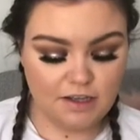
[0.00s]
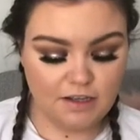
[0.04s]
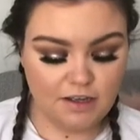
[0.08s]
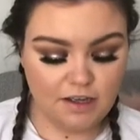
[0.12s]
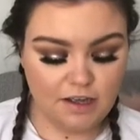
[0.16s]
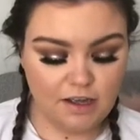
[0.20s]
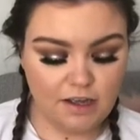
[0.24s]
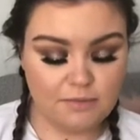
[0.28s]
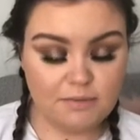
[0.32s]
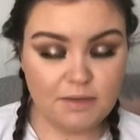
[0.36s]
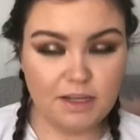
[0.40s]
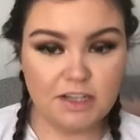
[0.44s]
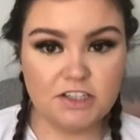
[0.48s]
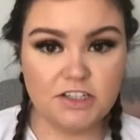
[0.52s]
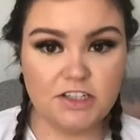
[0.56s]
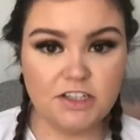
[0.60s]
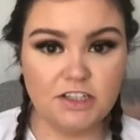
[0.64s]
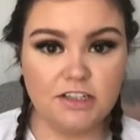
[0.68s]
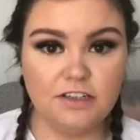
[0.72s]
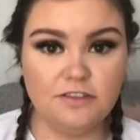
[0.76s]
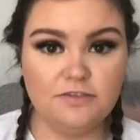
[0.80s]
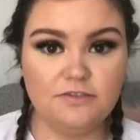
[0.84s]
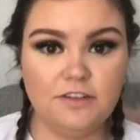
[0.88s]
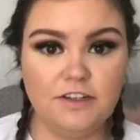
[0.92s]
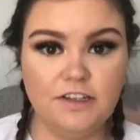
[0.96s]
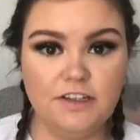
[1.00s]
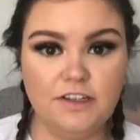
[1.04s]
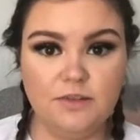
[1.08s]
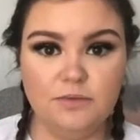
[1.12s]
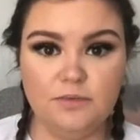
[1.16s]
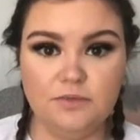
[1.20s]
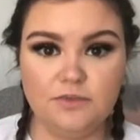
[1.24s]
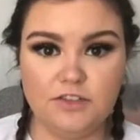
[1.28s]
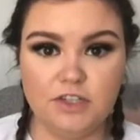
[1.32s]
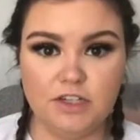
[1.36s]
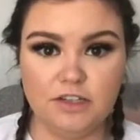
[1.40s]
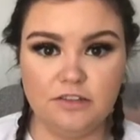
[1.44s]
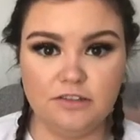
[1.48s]
I'm actually an affiliate
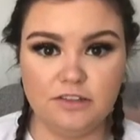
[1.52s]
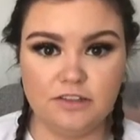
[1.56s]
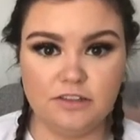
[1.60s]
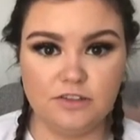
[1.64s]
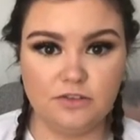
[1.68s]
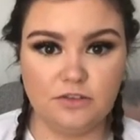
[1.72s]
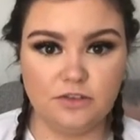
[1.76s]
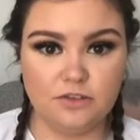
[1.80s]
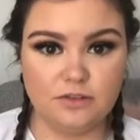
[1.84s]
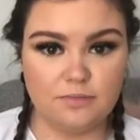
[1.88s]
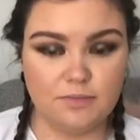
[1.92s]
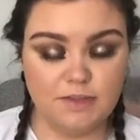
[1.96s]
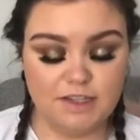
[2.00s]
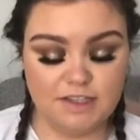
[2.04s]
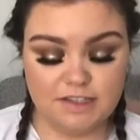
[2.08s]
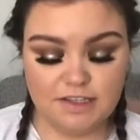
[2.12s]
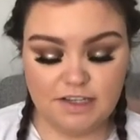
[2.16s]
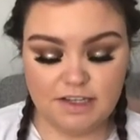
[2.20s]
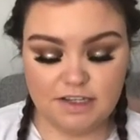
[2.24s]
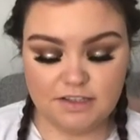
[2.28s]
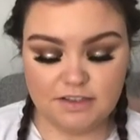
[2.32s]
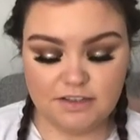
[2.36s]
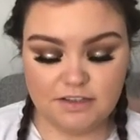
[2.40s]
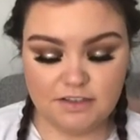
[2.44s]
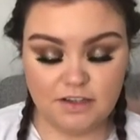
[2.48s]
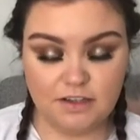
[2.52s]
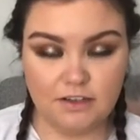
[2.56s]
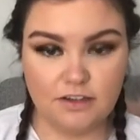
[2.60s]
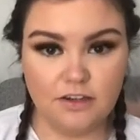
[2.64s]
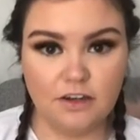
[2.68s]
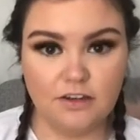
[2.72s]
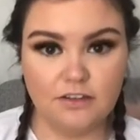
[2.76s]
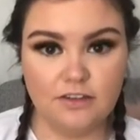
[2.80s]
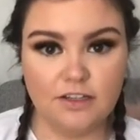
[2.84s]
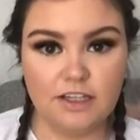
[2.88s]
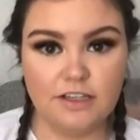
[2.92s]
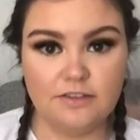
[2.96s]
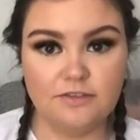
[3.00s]
of Gerard Cosmetics, so
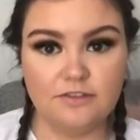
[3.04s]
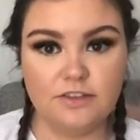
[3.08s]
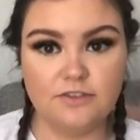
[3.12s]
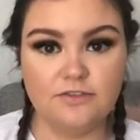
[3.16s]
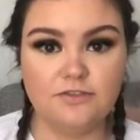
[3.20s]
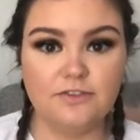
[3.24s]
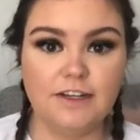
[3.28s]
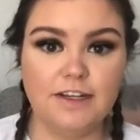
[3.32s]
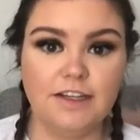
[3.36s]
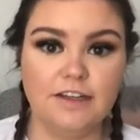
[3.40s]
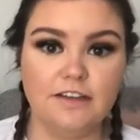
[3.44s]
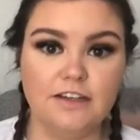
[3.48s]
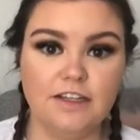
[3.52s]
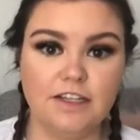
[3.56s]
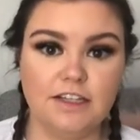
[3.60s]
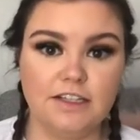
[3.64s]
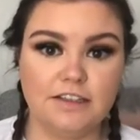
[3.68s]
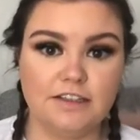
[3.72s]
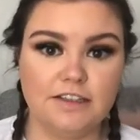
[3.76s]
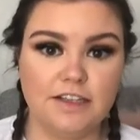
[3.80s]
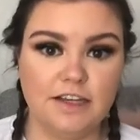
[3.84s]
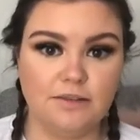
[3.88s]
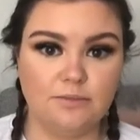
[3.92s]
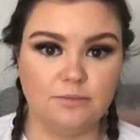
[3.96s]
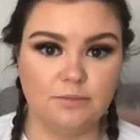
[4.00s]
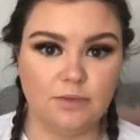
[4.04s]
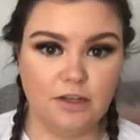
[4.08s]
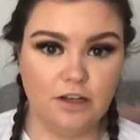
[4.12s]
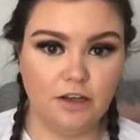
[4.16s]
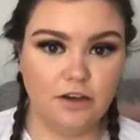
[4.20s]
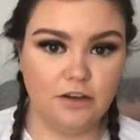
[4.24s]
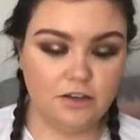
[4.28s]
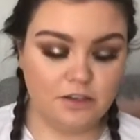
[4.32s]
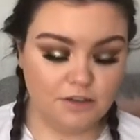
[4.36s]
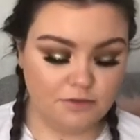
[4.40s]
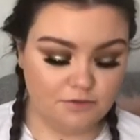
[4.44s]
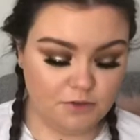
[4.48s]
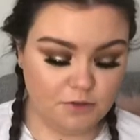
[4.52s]
I'll leave an affiliate link down below
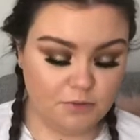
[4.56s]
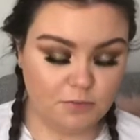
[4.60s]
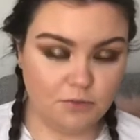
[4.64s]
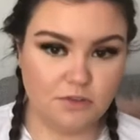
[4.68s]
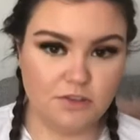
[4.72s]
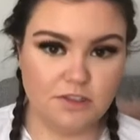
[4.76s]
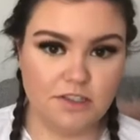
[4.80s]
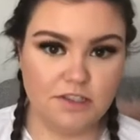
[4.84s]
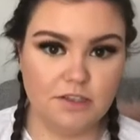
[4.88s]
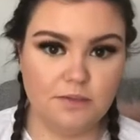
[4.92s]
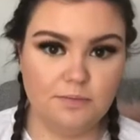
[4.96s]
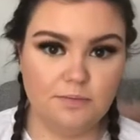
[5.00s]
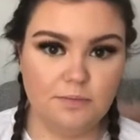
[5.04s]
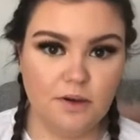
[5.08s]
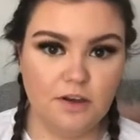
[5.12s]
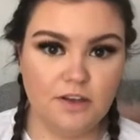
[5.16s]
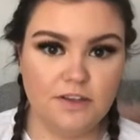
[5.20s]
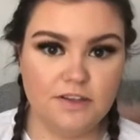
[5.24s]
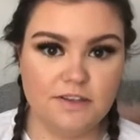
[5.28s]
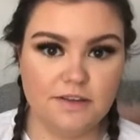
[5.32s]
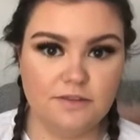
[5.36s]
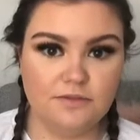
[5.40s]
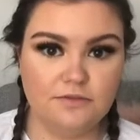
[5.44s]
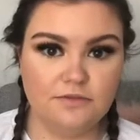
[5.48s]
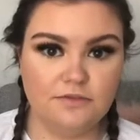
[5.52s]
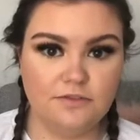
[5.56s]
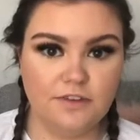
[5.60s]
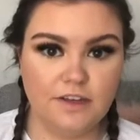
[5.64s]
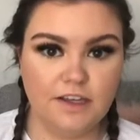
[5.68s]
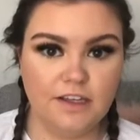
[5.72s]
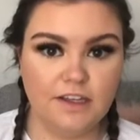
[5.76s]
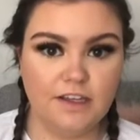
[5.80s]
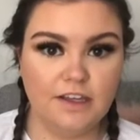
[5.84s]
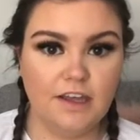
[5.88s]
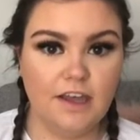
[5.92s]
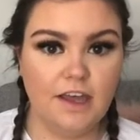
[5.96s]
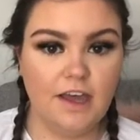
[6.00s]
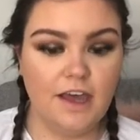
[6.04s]
if you wanted to buy
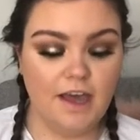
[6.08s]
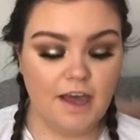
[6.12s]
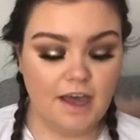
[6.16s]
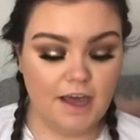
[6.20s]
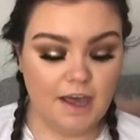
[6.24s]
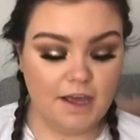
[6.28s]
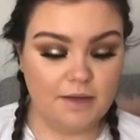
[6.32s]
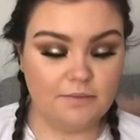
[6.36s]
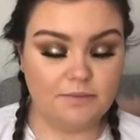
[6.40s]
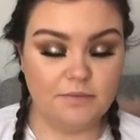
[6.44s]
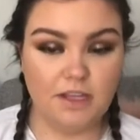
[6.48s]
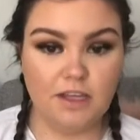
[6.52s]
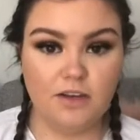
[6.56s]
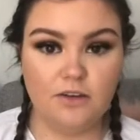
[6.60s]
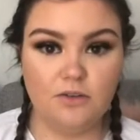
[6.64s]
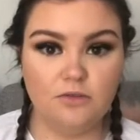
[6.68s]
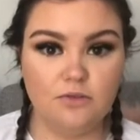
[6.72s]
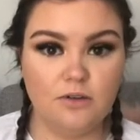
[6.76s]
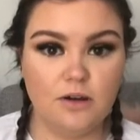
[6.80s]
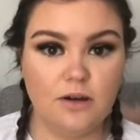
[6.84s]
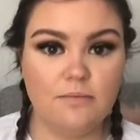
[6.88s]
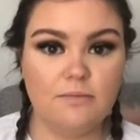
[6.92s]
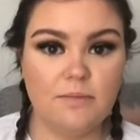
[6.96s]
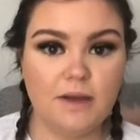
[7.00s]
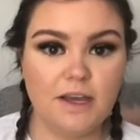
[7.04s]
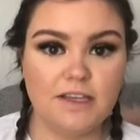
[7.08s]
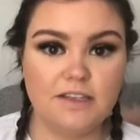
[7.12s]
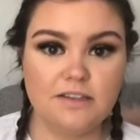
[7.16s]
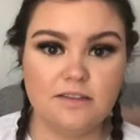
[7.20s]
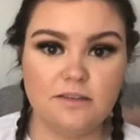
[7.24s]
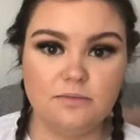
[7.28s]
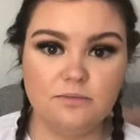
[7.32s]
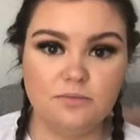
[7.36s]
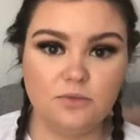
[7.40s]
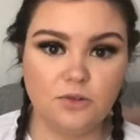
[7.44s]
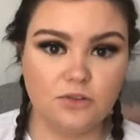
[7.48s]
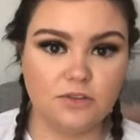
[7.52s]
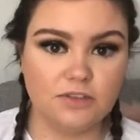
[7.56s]
something. They're all
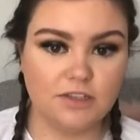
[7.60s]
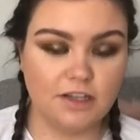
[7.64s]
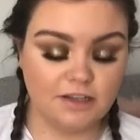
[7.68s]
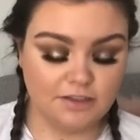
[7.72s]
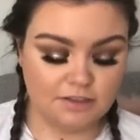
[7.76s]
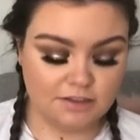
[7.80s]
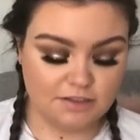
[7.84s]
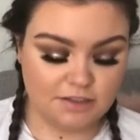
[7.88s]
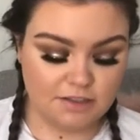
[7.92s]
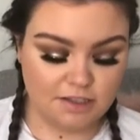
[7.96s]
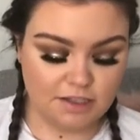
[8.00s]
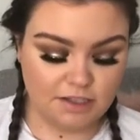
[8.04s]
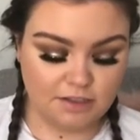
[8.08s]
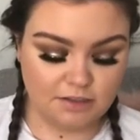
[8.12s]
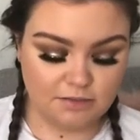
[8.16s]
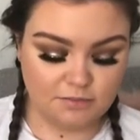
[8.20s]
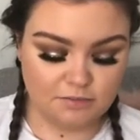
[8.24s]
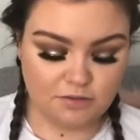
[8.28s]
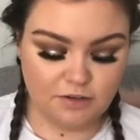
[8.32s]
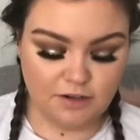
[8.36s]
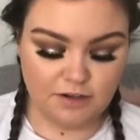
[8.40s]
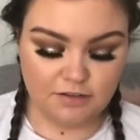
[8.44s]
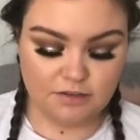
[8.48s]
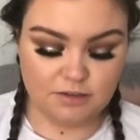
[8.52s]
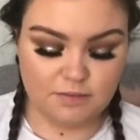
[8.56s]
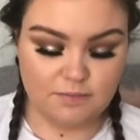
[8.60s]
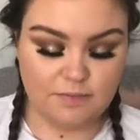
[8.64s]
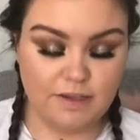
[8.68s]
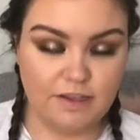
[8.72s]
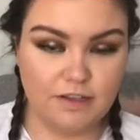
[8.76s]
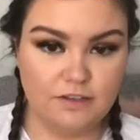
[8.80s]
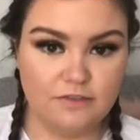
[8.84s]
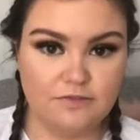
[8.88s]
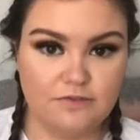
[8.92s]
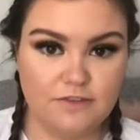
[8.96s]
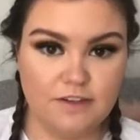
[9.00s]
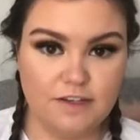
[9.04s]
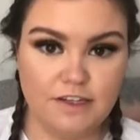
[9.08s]
amazing products and I'm proud to be
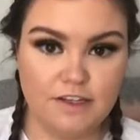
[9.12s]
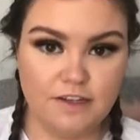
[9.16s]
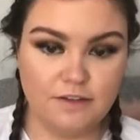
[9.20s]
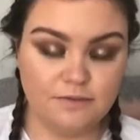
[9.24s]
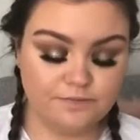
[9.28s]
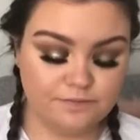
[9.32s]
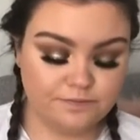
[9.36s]
an affiliate.